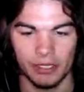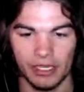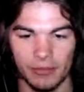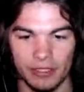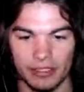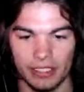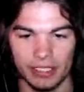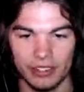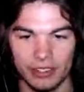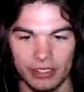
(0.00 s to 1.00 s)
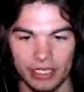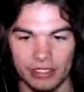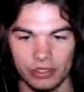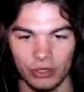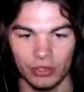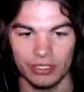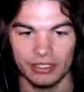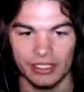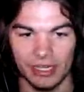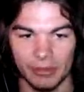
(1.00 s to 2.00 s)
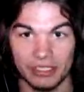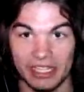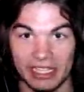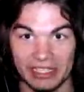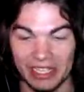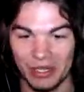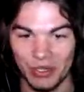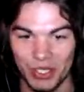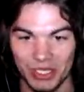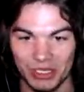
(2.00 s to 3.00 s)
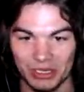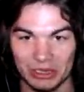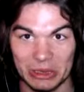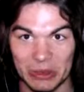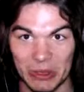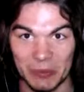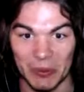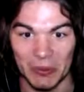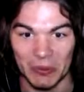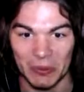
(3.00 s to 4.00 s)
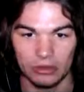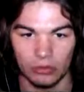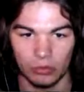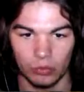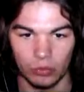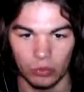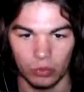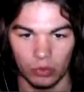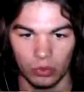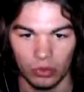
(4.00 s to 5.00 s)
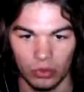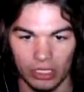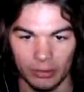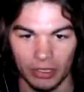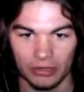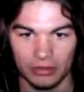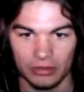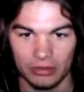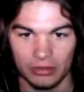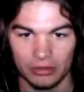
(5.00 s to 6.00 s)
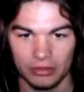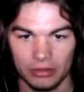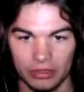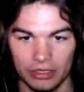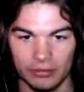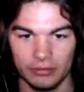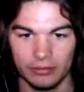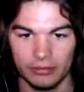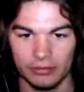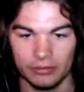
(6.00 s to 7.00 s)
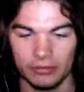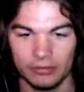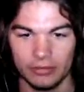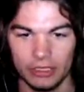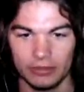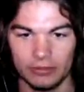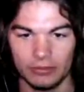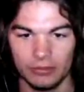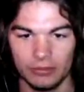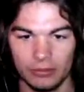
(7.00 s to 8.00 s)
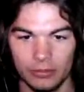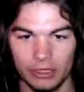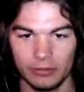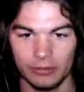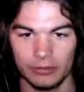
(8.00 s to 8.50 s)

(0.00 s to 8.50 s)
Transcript: I didn't miss the ledge. I totally did not miss that ledge. Don't touch me. Water bottle. Hit. Hit. Hit.